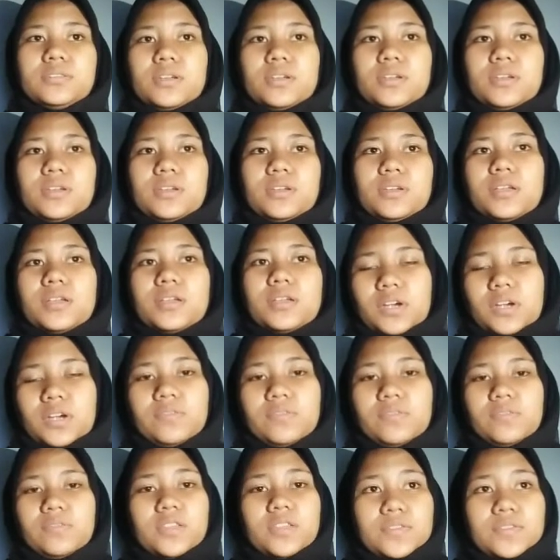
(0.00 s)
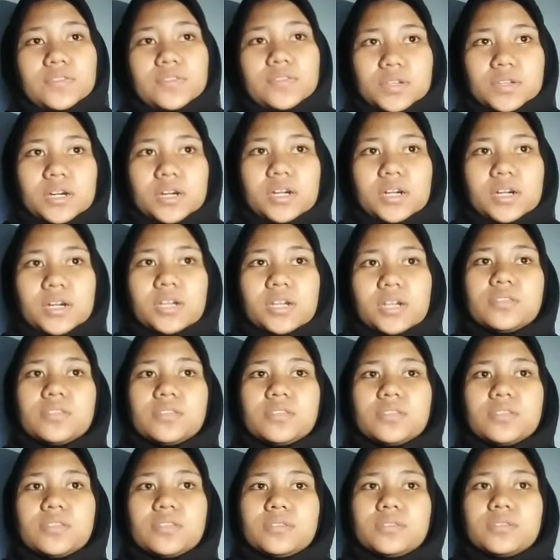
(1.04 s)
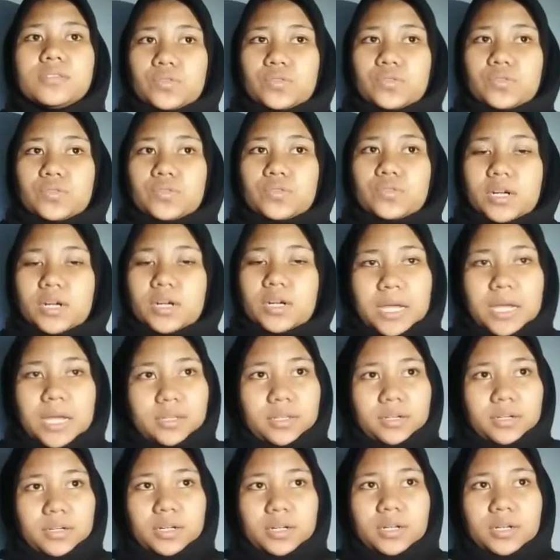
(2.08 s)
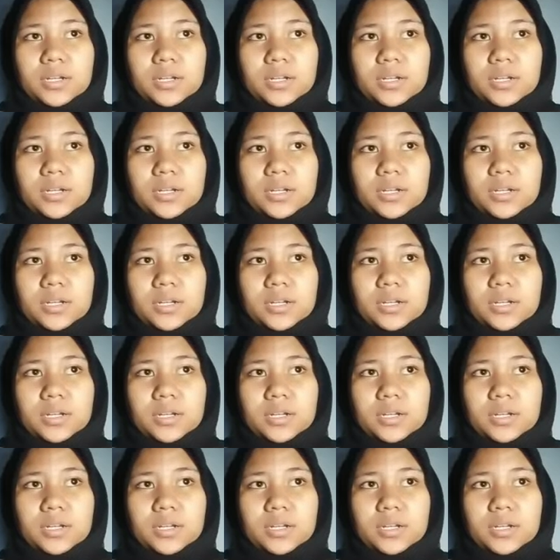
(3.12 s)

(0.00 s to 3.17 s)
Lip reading: drew closer to her mother.